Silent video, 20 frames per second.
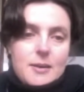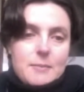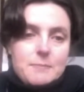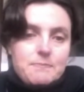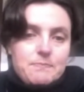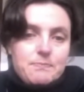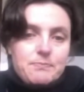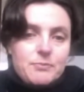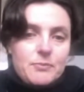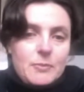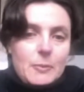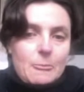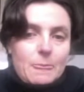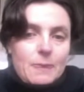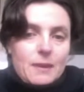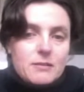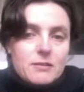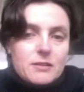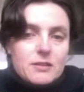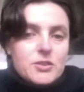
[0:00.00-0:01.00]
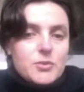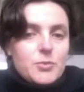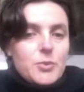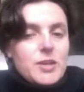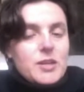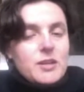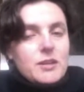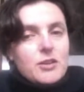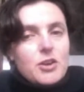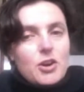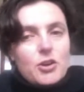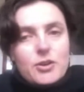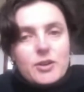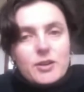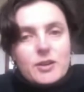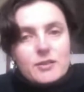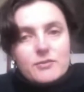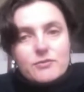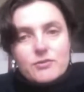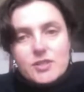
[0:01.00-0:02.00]
Um, because we could go
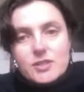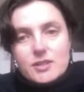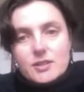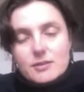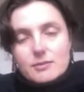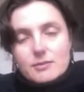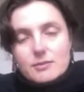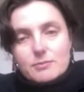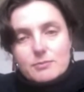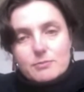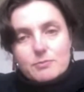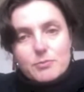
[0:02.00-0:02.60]
and visit